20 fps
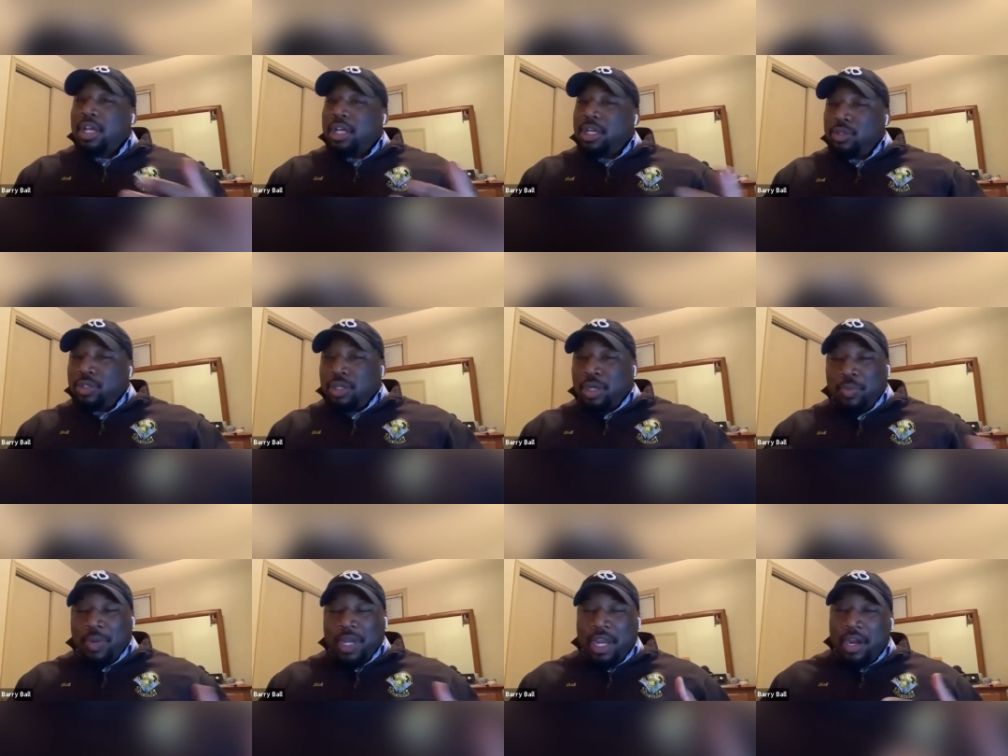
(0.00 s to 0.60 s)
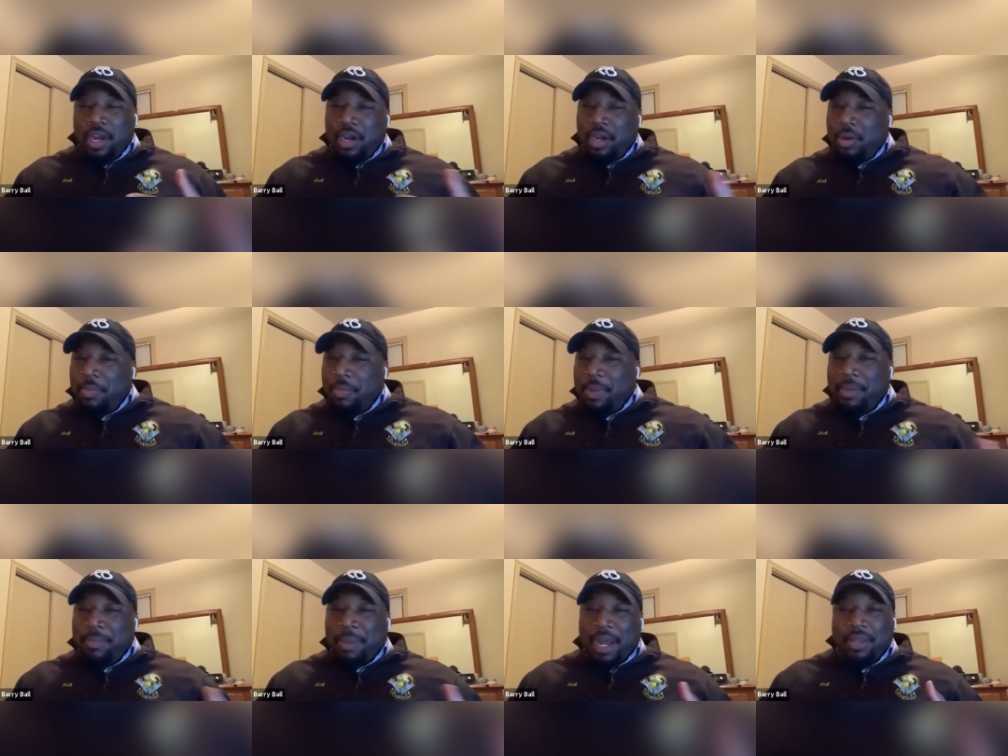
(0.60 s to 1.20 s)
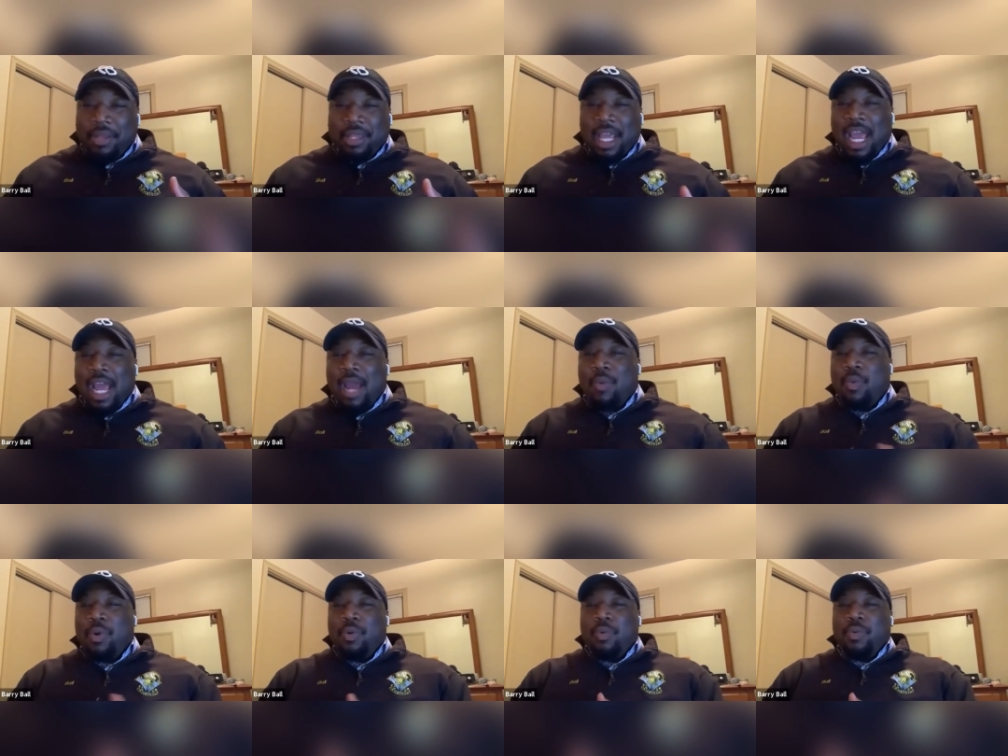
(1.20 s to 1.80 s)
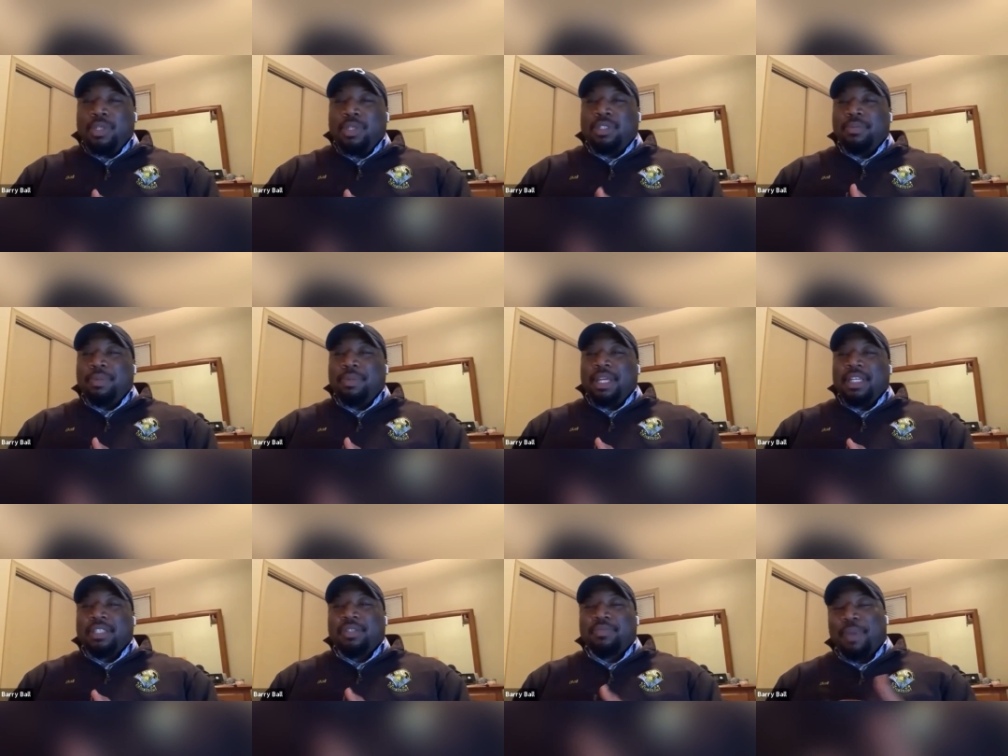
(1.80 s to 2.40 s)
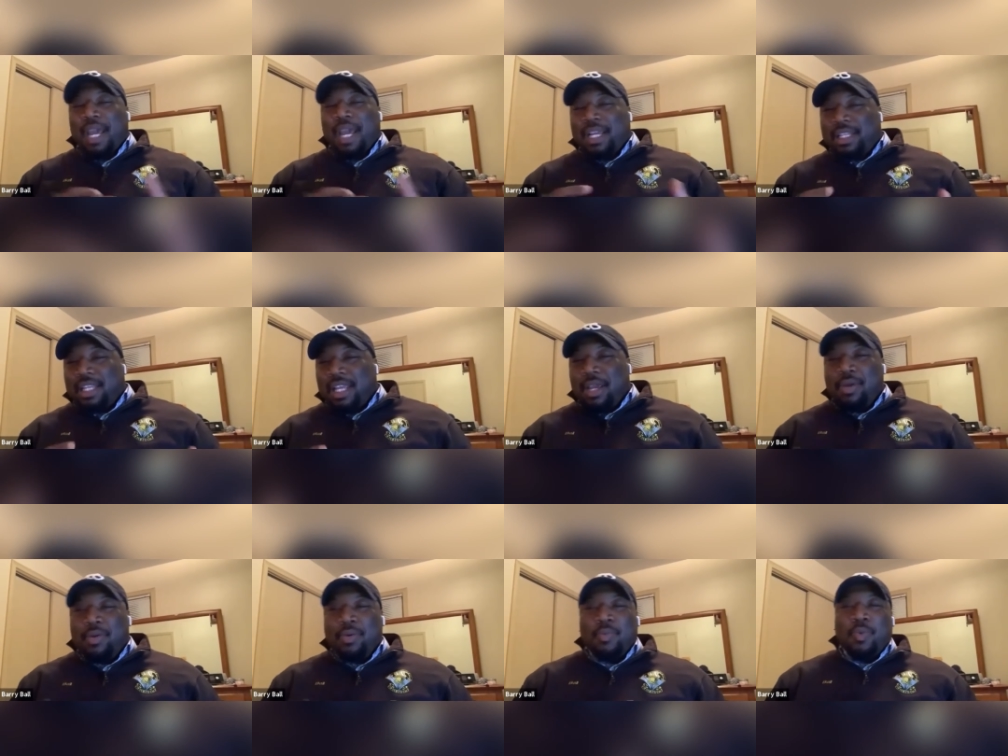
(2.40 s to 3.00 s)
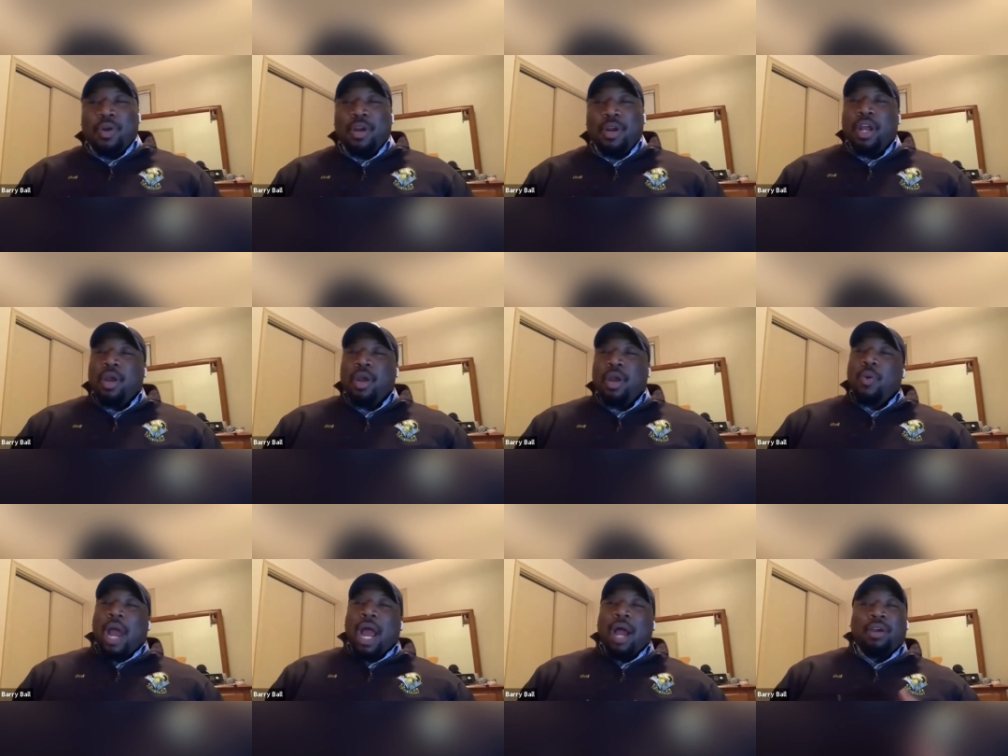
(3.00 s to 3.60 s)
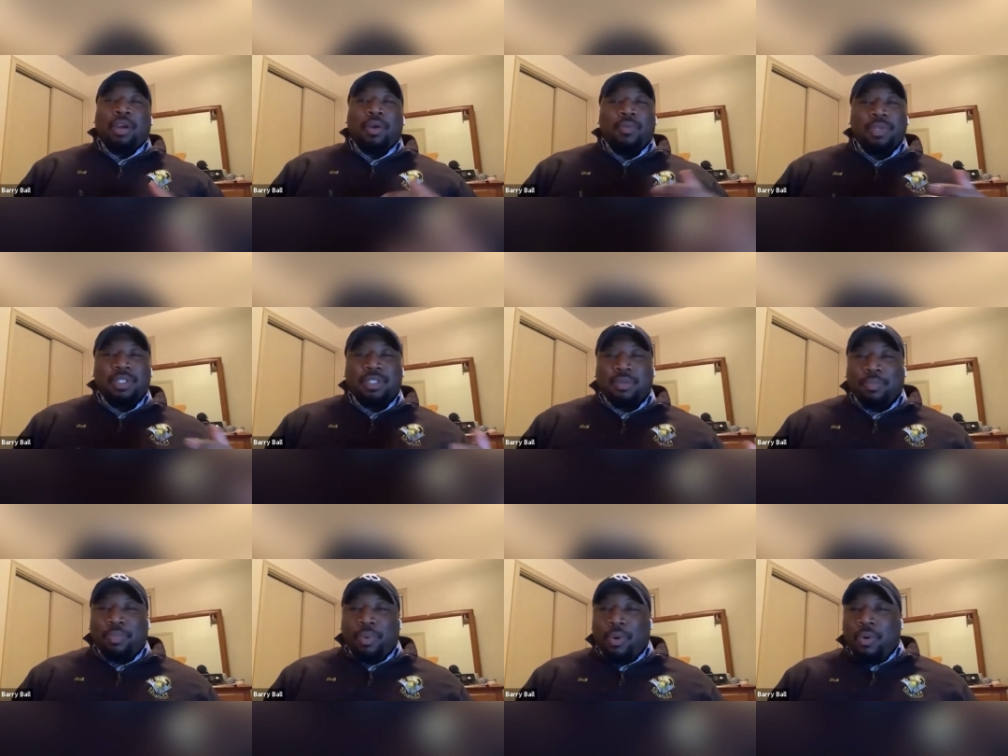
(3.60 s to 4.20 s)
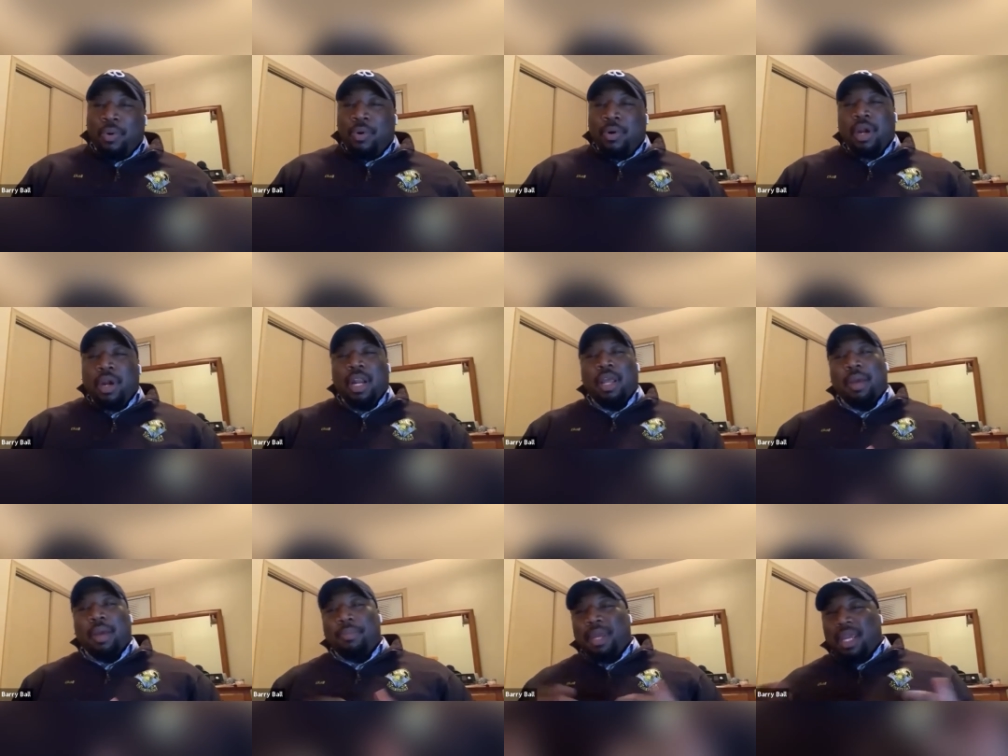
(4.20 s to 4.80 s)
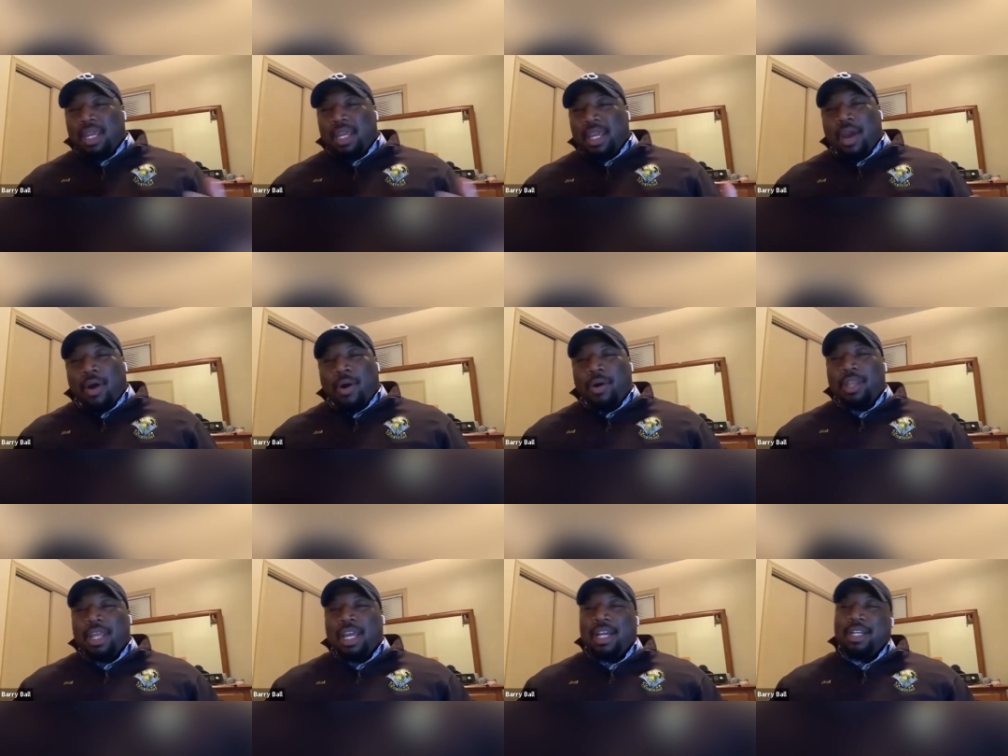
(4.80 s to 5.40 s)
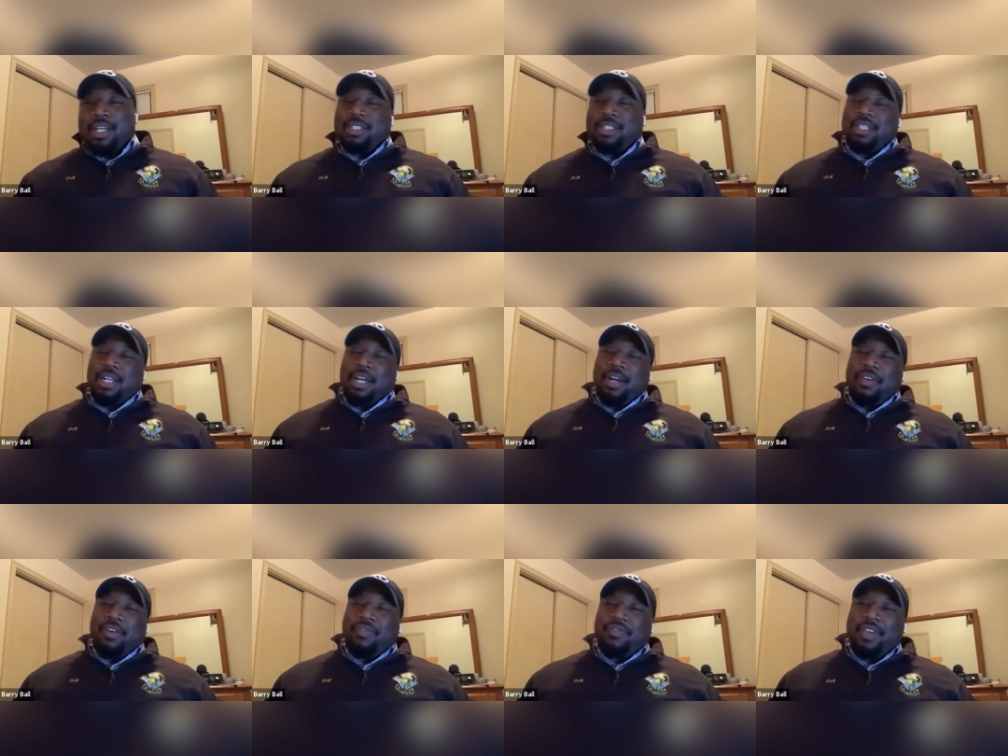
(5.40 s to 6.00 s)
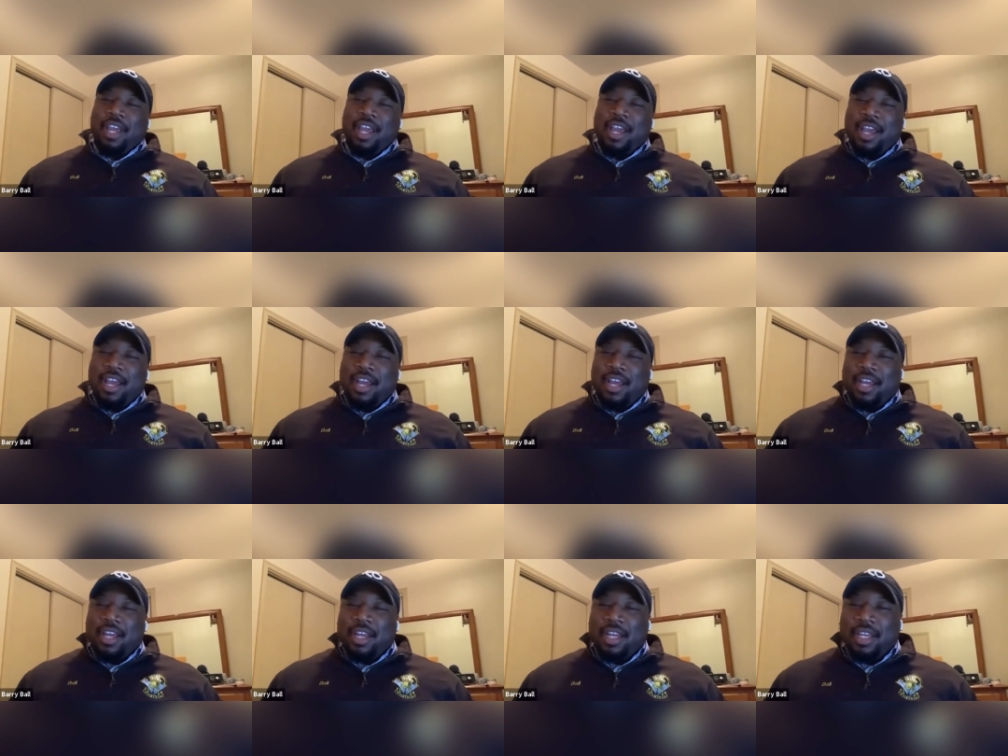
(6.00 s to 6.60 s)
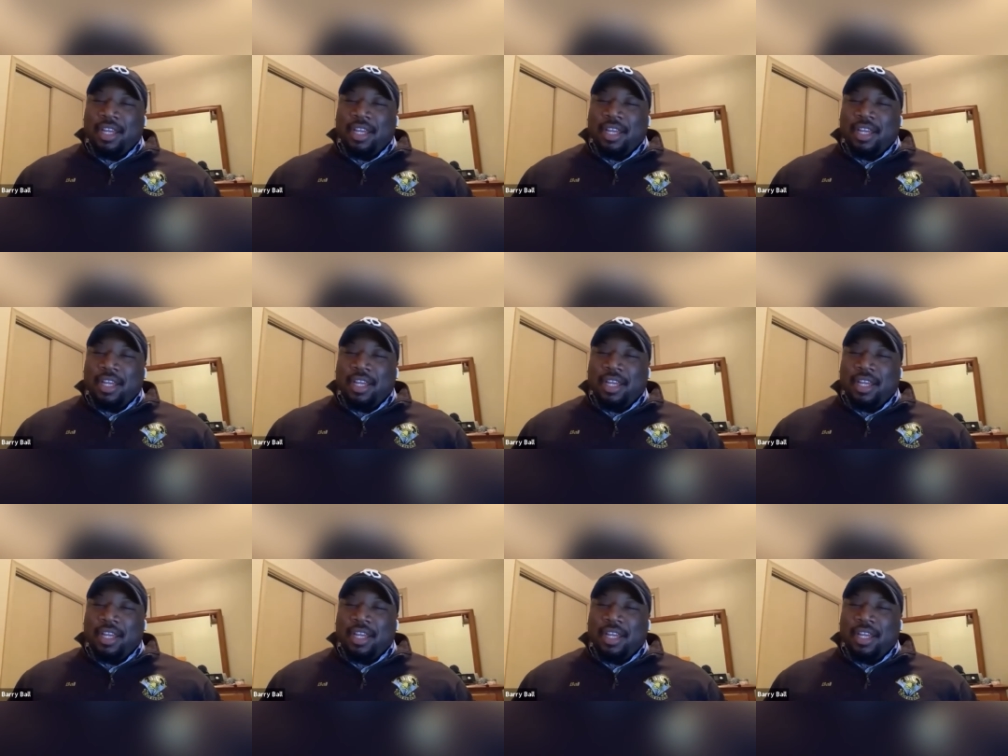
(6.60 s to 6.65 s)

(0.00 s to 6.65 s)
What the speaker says: could we hear a little bit about that? What to be expecting? How can we support? I mean, yeah, all that good stuff. Yeah.